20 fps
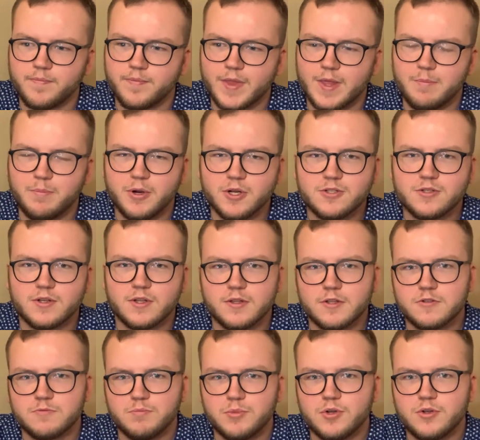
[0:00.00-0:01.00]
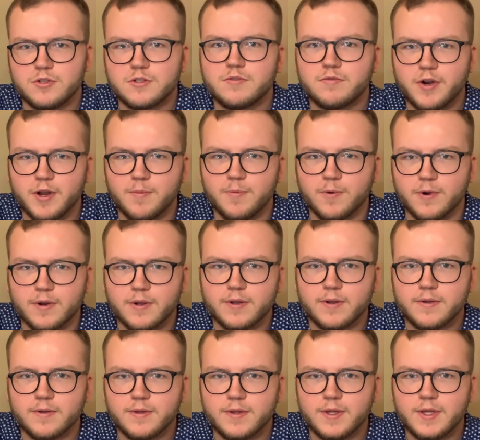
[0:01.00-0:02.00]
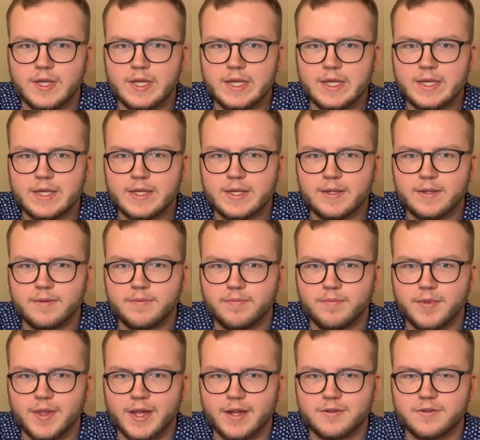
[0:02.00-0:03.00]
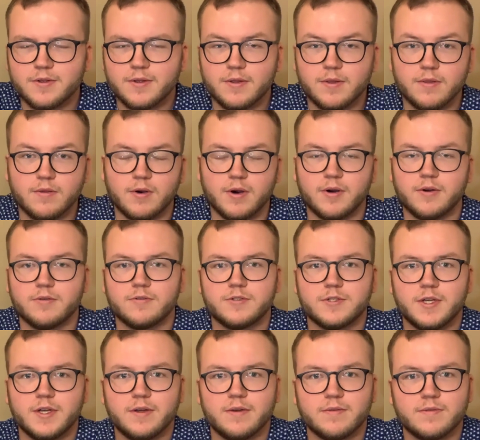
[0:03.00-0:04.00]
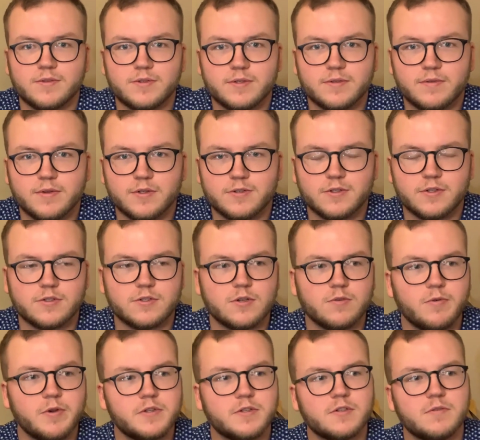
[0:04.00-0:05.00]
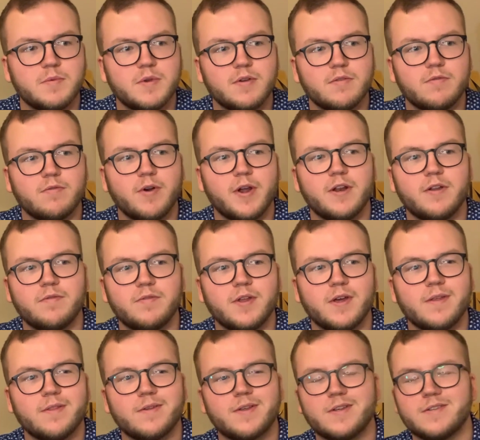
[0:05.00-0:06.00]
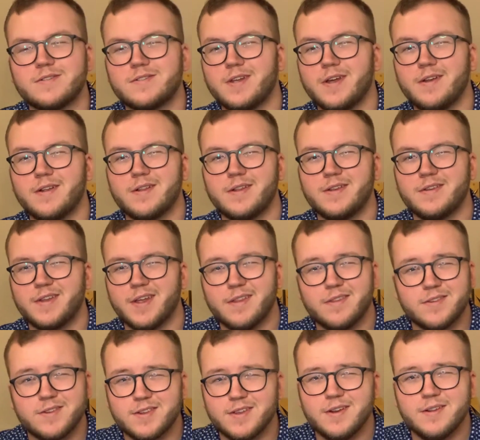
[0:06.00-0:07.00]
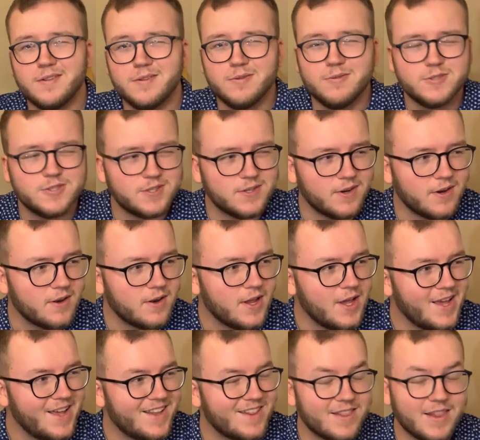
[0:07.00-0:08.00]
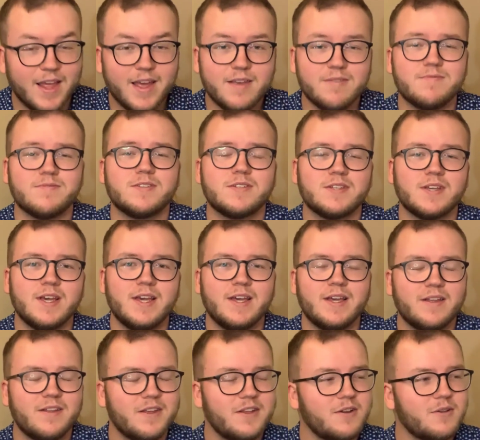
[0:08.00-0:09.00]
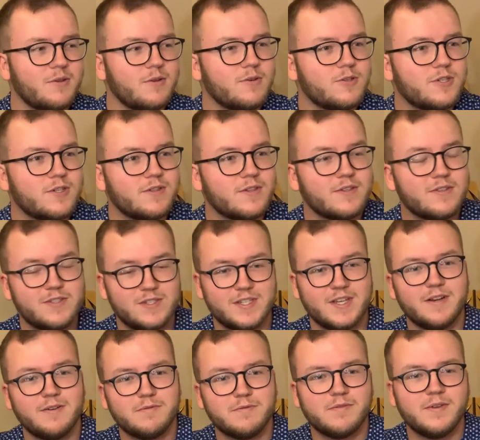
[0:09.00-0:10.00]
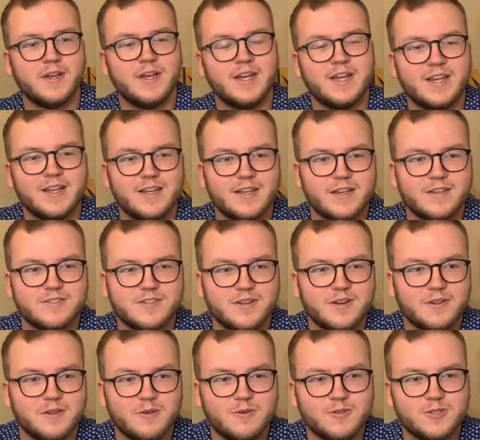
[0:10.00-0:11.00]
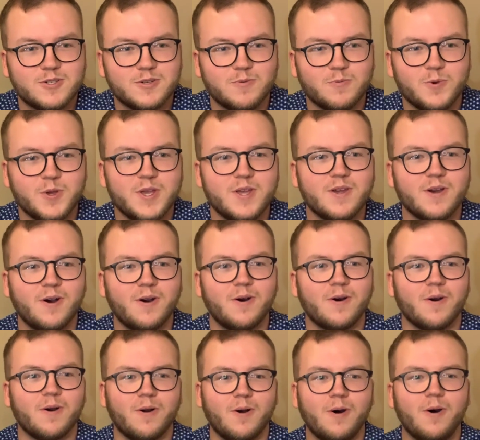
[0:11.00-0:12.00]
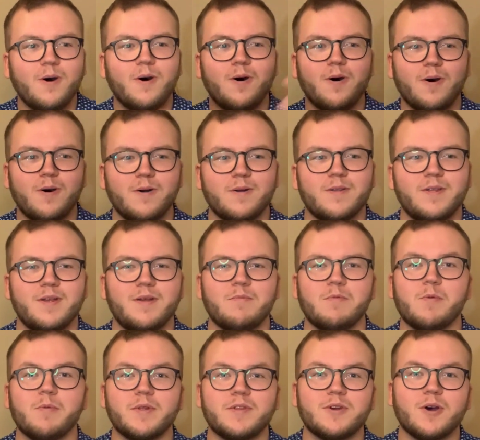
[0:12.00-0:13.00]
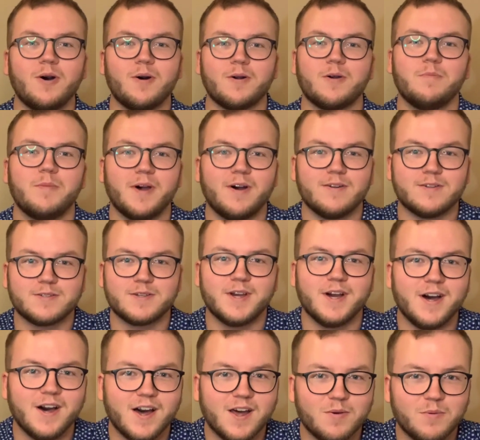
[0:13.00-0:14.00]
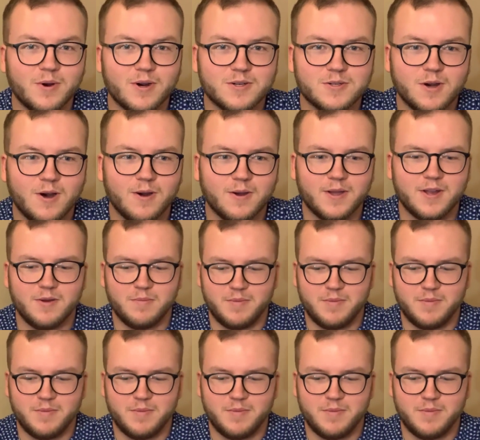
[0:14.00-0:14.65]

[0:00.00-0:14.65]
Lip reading: and puts it in this Buddhist framework that there are no selves. And so there's no reason to be afraid of death because technically death's an illusion. Life's an illusion. The self is an illusion. We are all. And when we talk about God, we are talking